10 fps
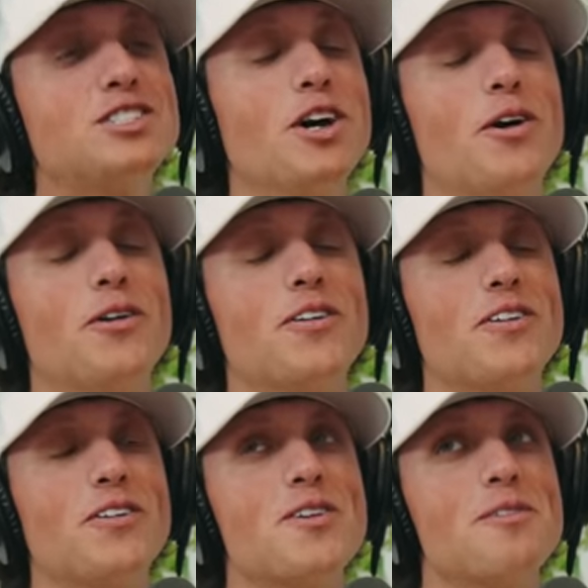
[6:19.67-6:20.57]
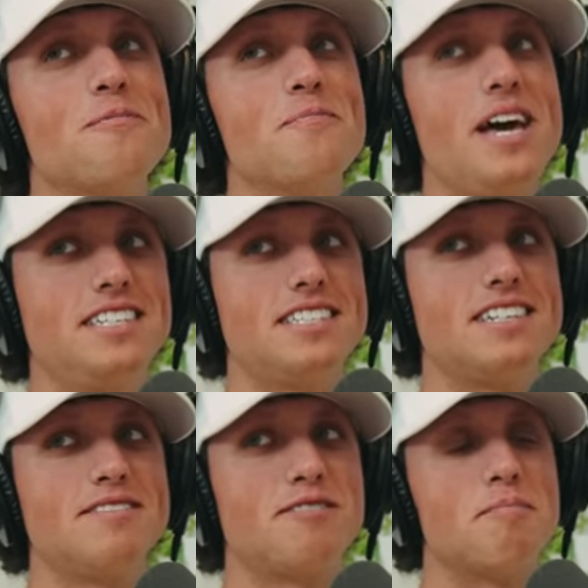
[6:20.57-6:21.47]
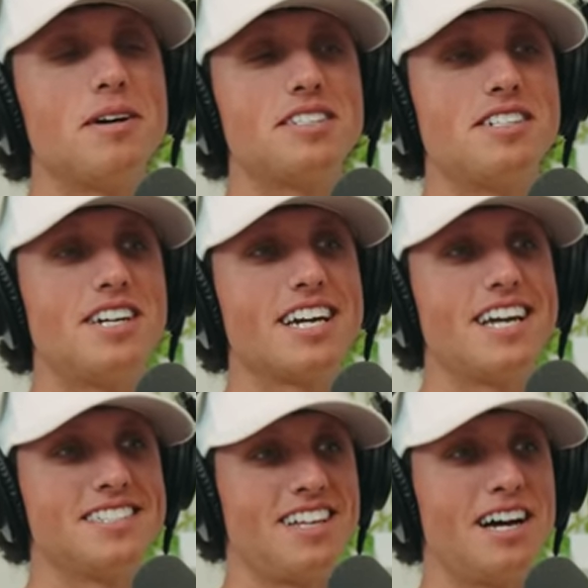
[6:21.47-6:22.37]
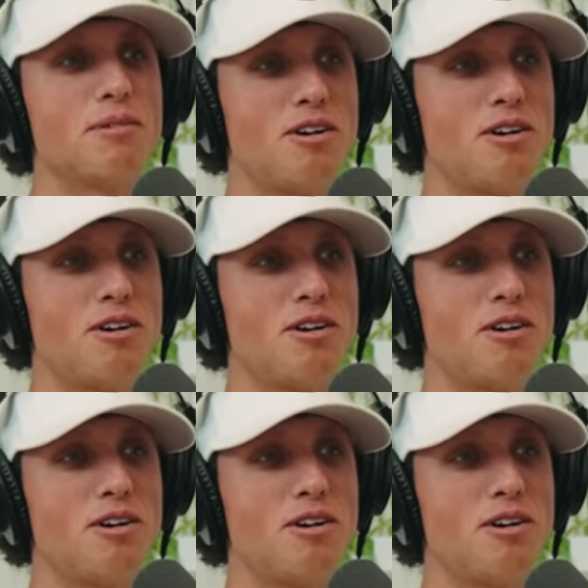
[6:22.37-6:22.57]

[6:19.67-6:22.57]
So Mason from Buster Jack has a lab